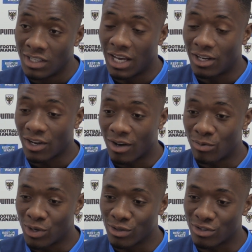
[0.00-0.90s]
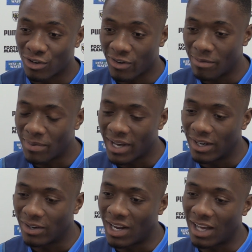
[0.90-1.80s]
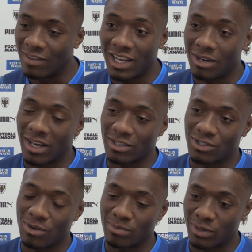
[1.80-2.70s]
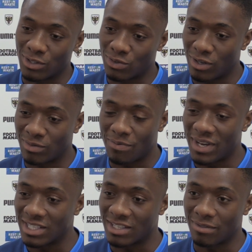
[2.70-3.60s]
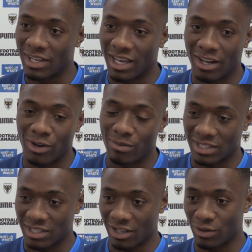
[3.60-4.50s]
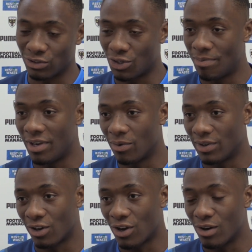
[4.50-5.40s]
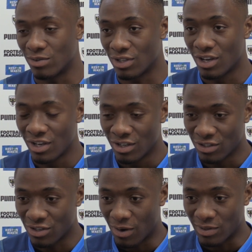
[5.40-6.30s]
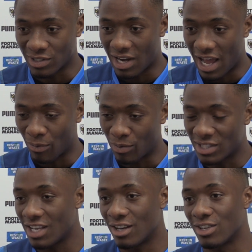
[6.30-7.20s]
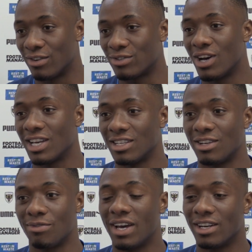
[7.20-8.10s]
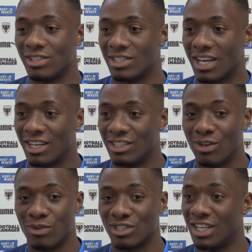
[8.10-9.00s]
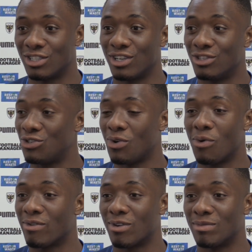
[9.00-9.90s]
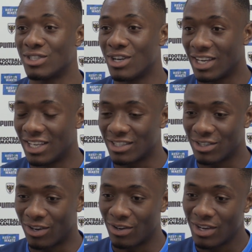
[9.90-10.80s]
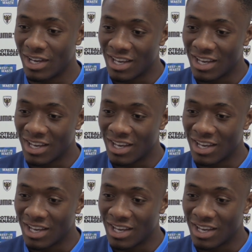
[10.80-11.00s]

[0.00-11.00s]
Yeah, no, Will's a great player. Like led by example as well defensively, and obviously contributing with the goals. So it's like we set ourselves targets as defenders, and he was literally two away from his target. So